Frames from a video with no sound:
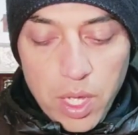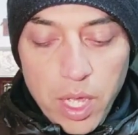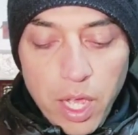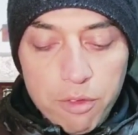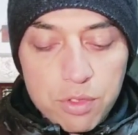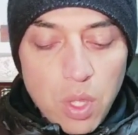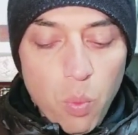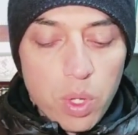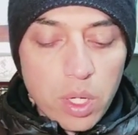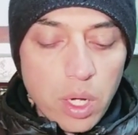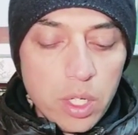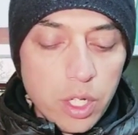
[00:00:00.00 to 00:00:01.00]
If
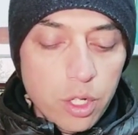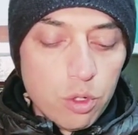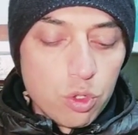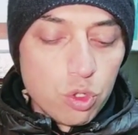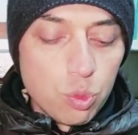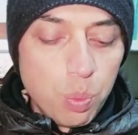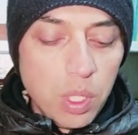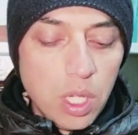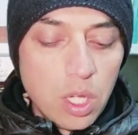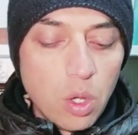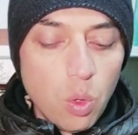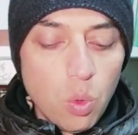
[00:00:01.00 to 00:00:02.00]
someone continues to speak
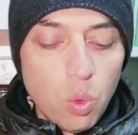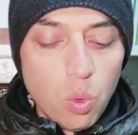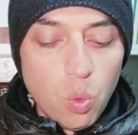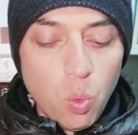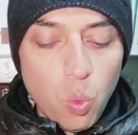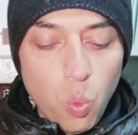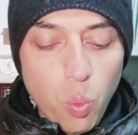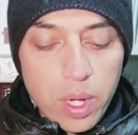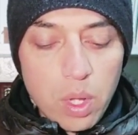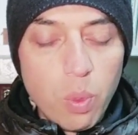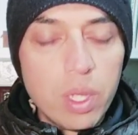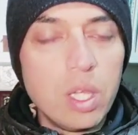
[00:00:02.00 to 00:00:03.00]

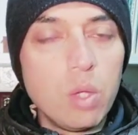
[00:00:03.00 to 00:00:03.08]
whenever he